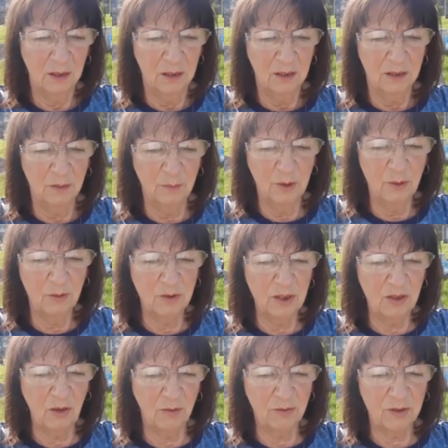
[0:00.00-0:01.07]
The music
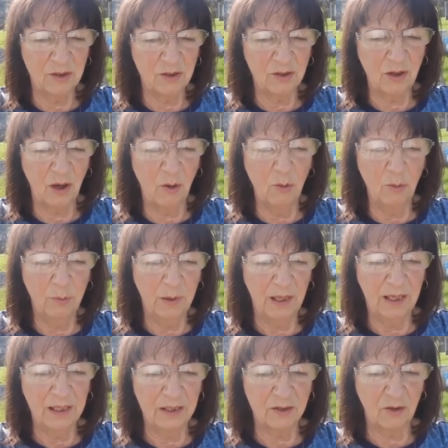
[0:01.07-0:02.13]
of the soul
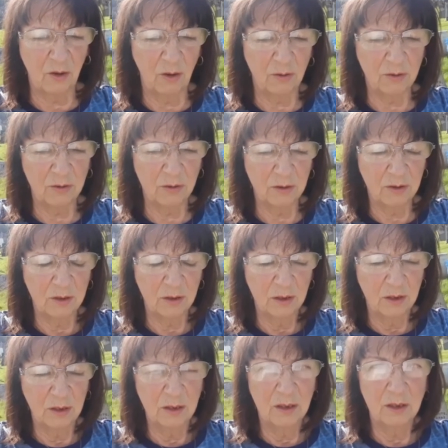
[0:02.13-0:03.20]
plays on.
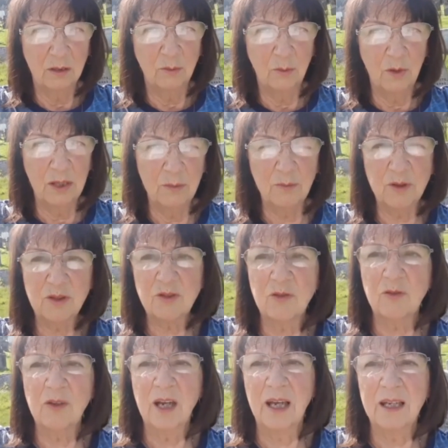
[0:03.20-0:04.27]
We must
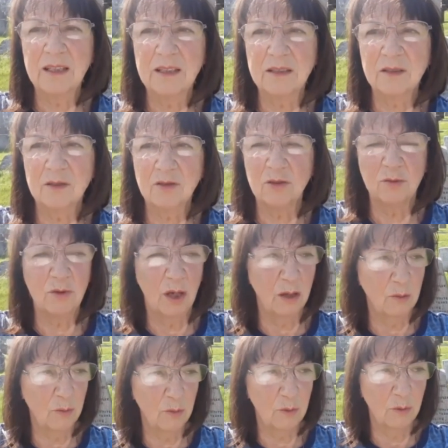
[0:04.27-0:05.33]
create to know
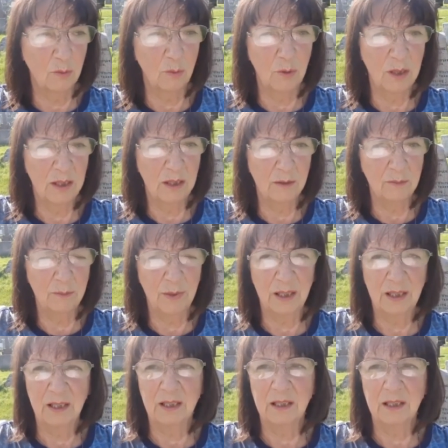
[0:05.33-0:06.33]
who we can be.